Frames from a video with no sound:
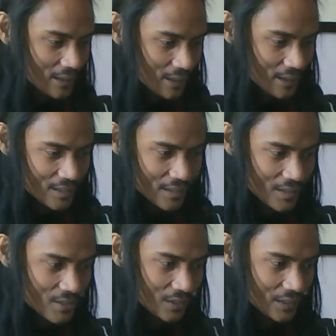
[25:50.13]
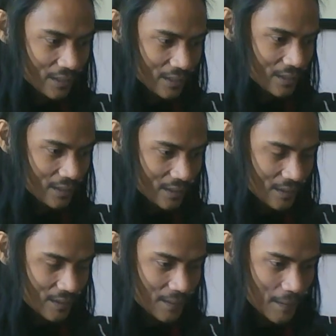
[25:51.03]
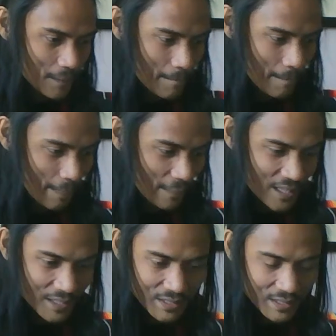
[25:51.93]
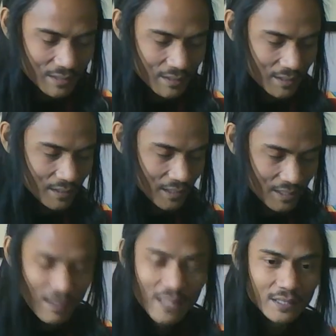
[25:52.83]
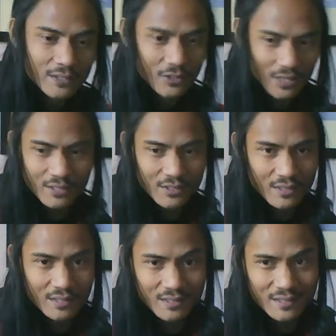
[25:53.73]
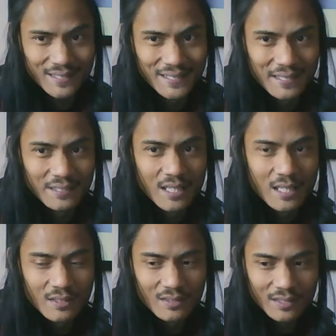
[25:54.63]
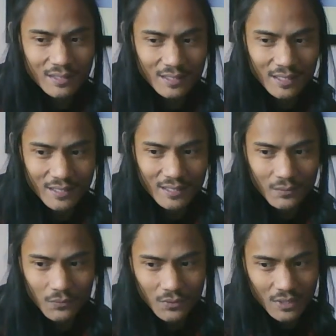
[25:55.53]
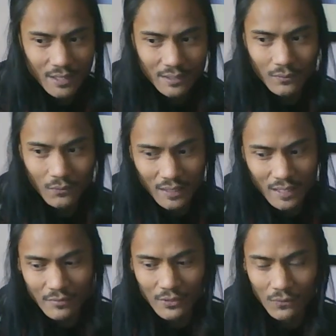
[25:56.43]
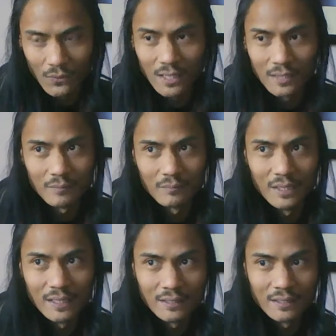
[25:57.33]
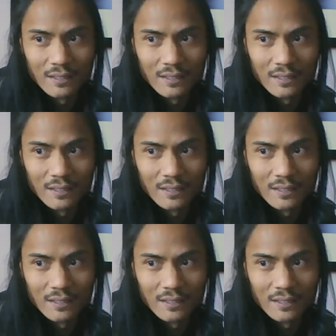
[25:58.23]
Essentially, that's expanding your consciousness. Like, study kind of whatever you want, but